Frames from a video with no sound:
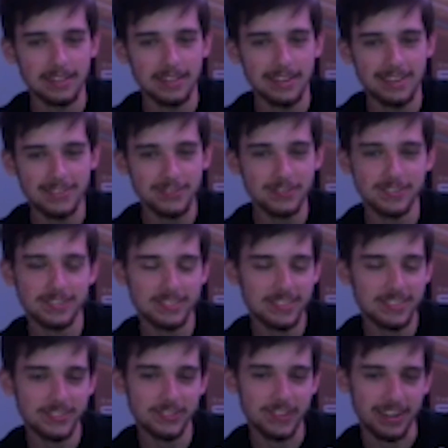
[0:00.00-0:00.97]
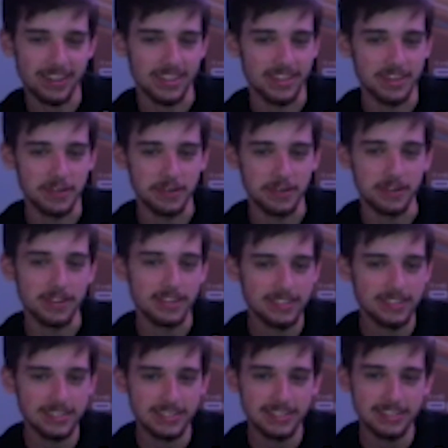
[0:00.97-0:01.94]
he's just he's kind of there.
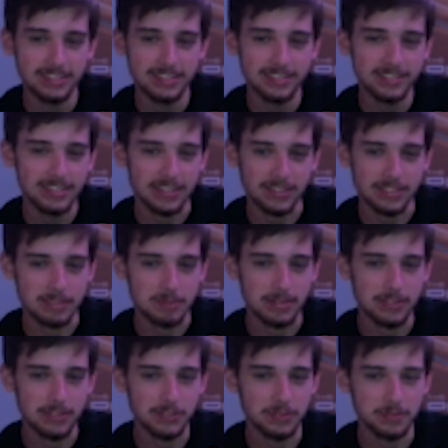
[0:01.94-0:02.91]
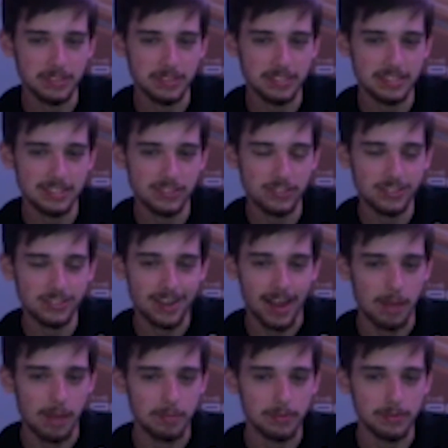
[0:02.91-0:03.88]
Nothing special really. He's just an
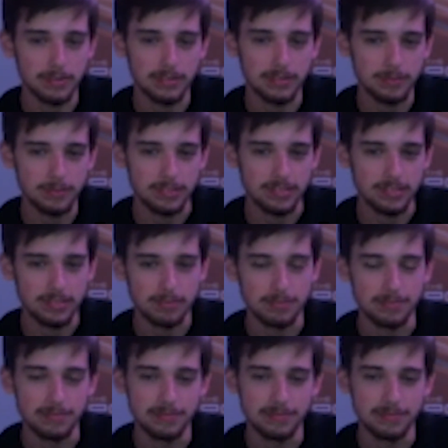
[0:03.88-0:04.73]
apple with some.